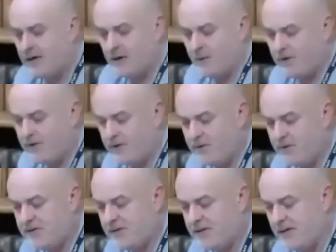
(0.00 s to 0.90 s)
We're
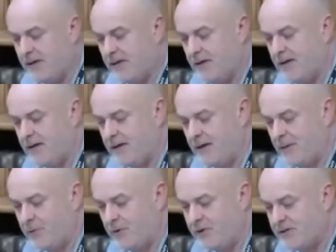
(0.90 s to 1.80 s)
using a
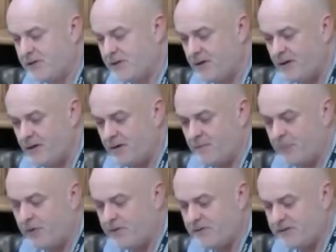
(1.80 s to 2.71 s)
process
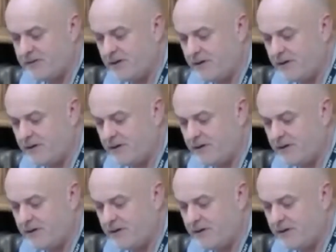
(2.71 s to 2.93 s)
that